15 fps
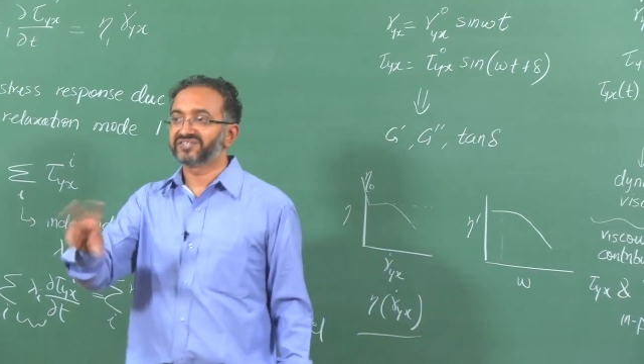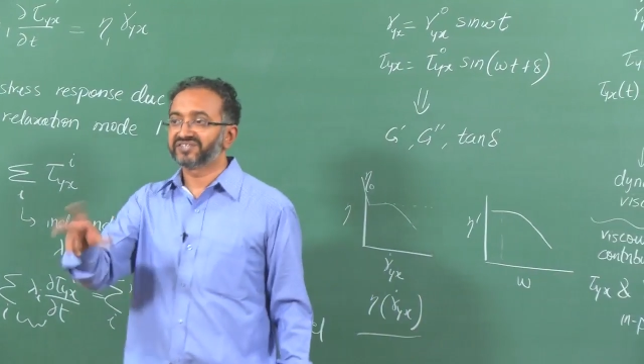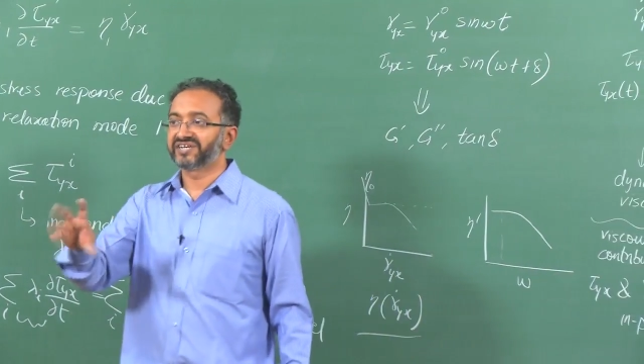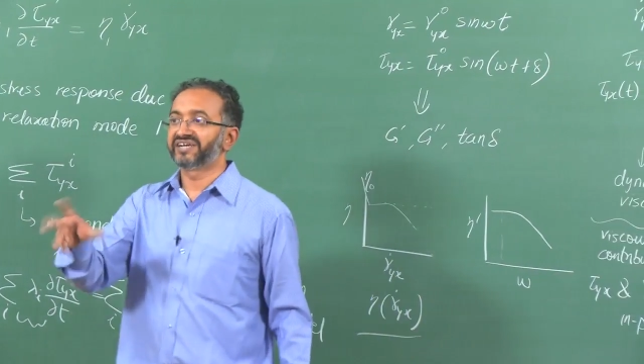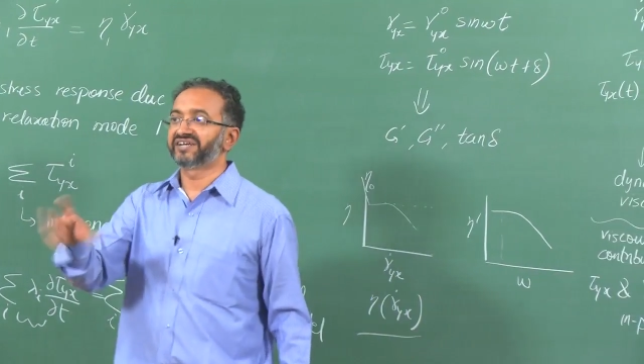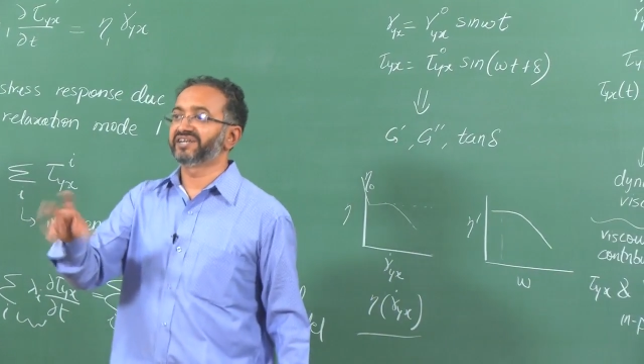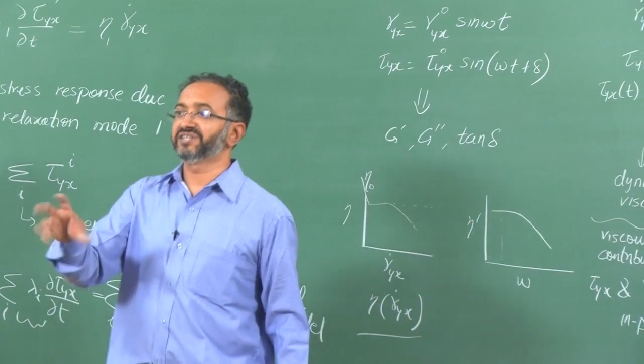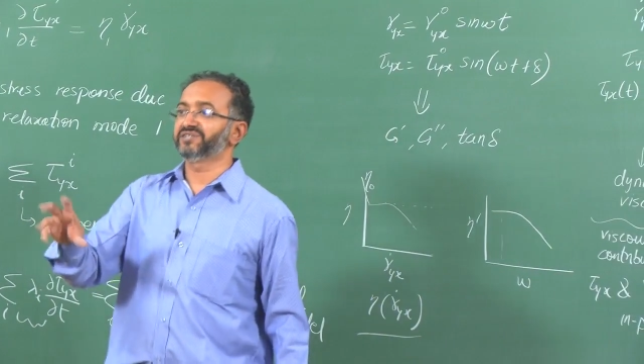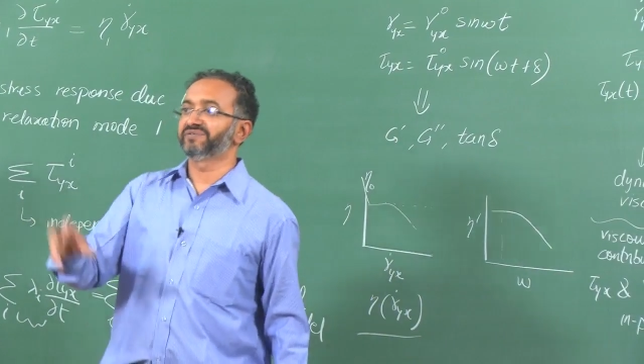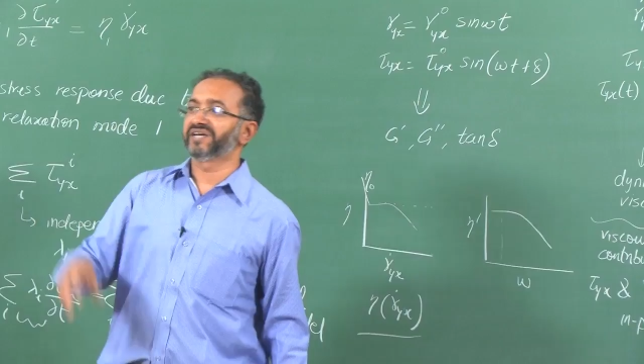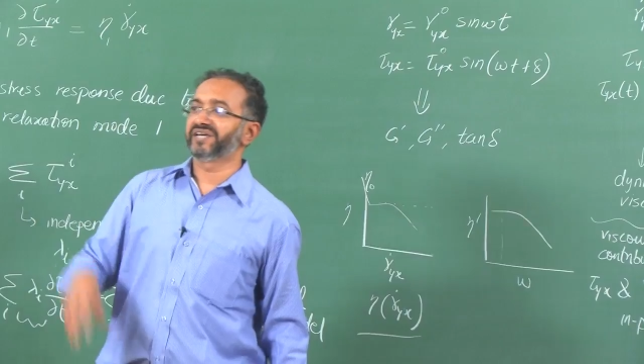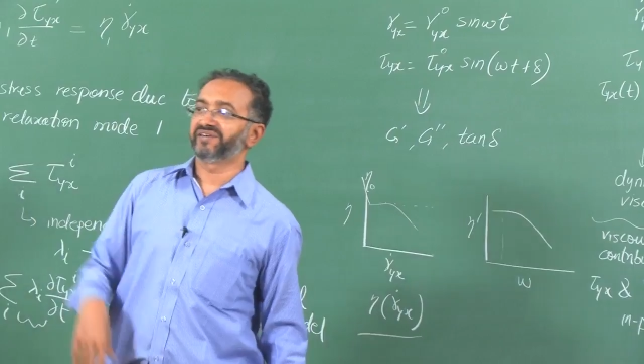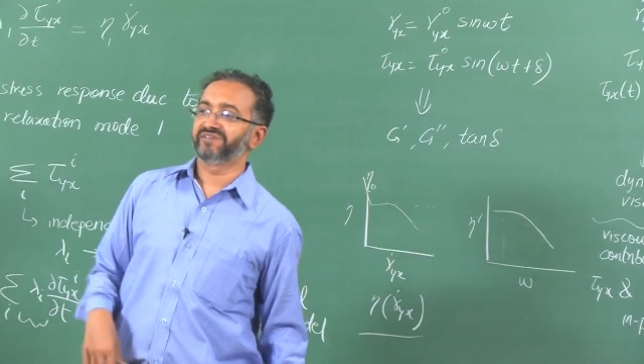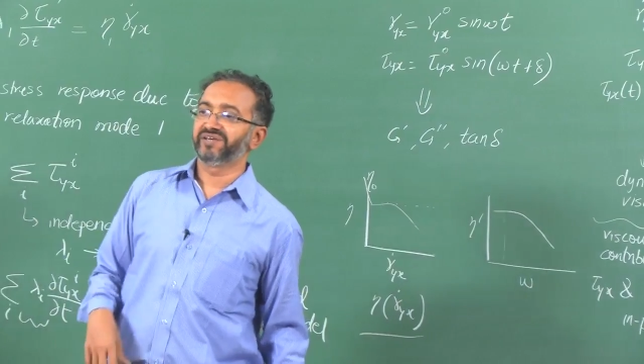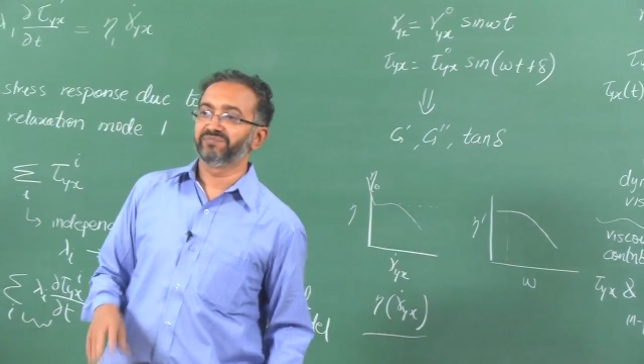strain rates, we are
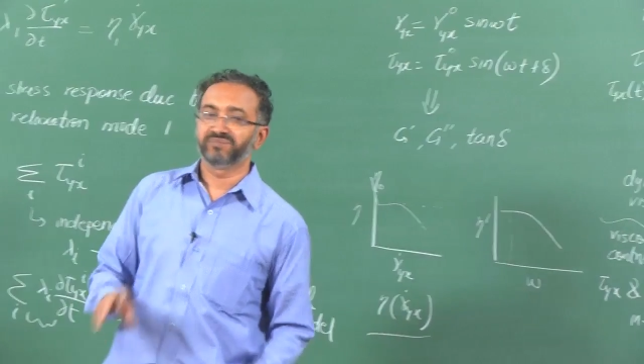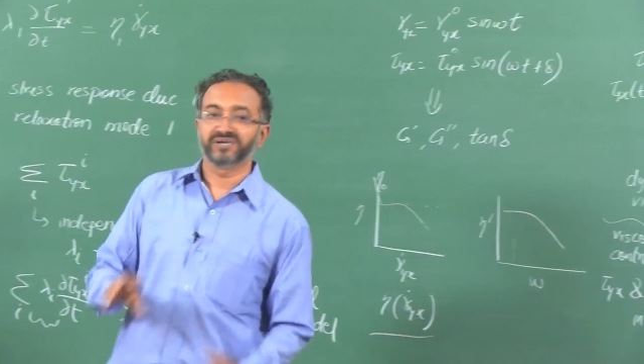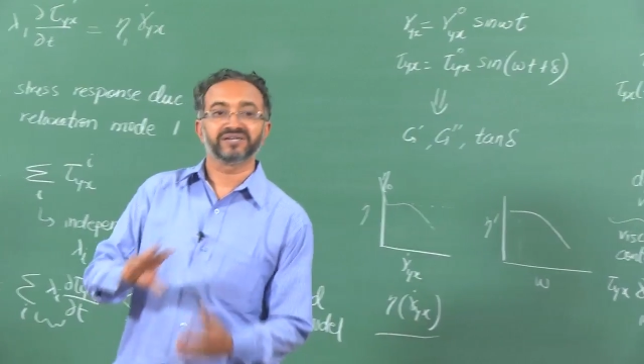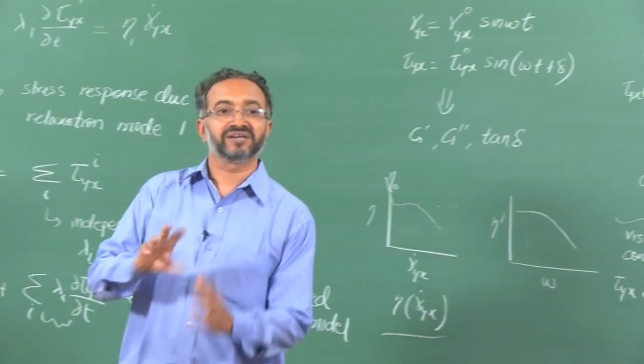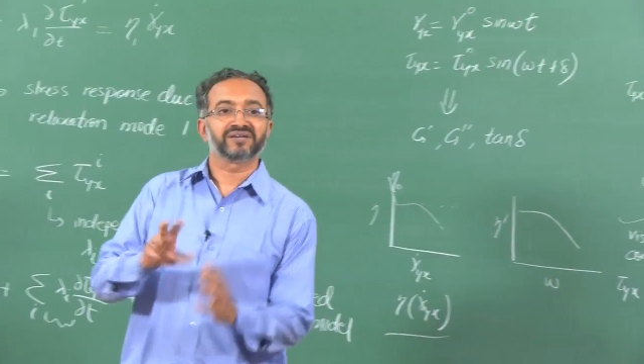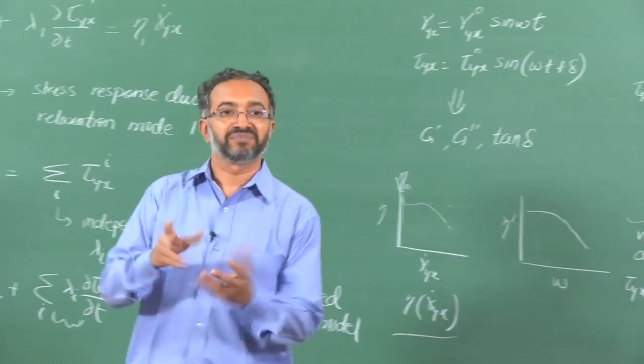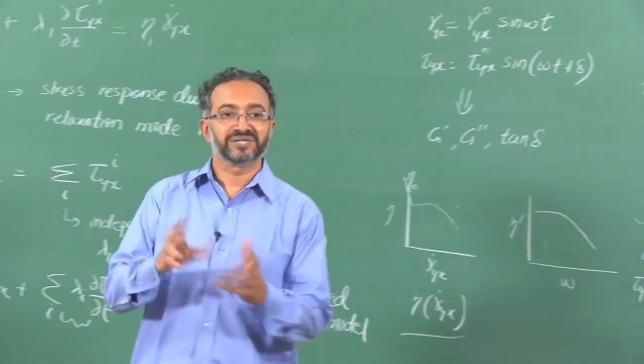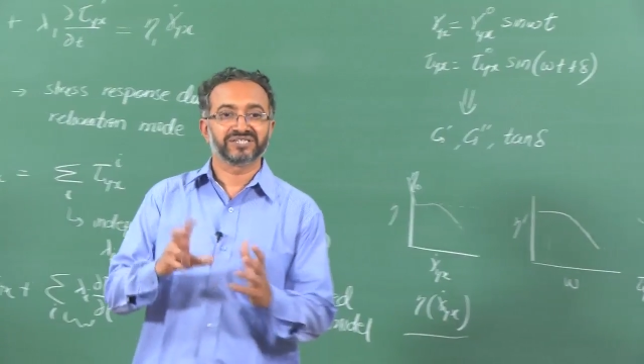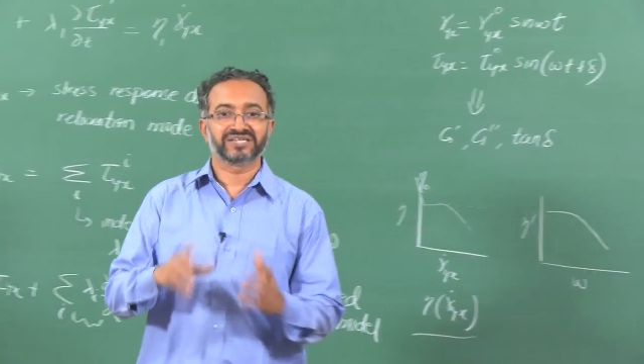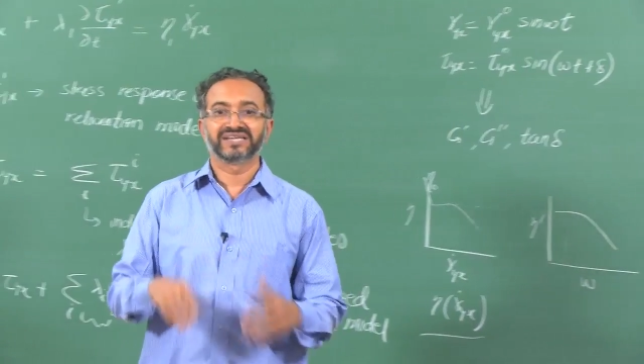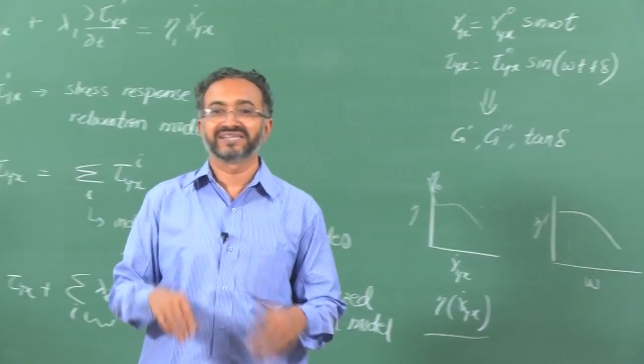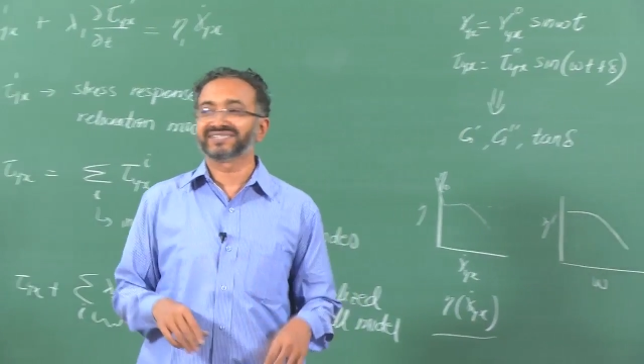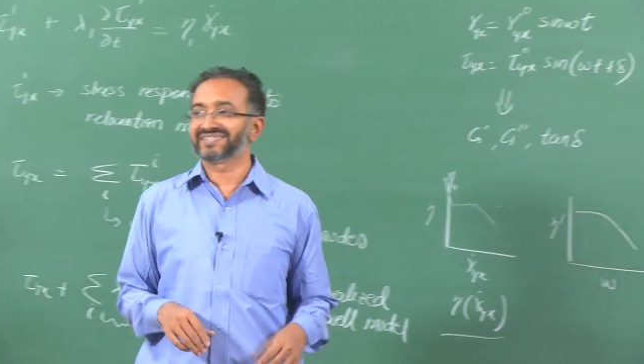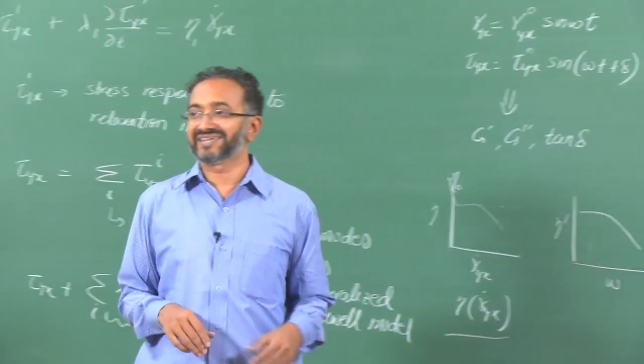giving much less